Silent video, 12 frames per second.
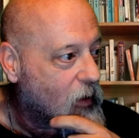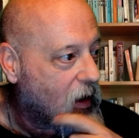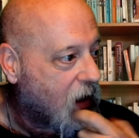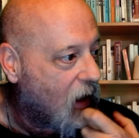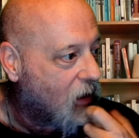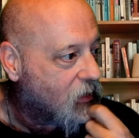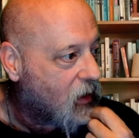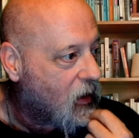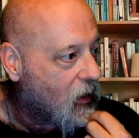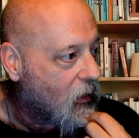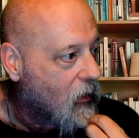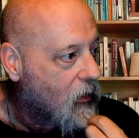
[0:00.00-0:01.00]
I can't
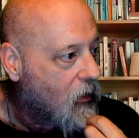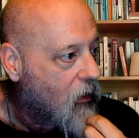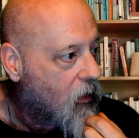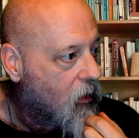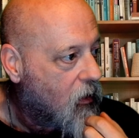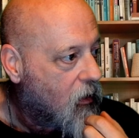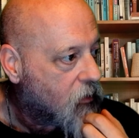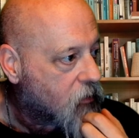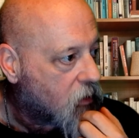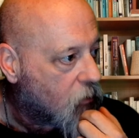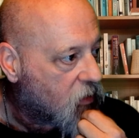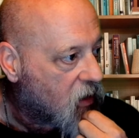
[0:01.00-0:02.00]
tell.
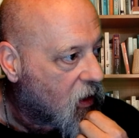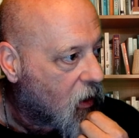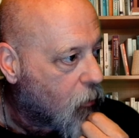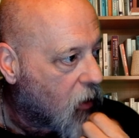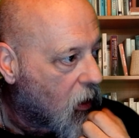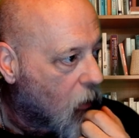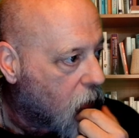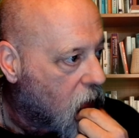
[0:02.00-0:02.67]
Stream setup help.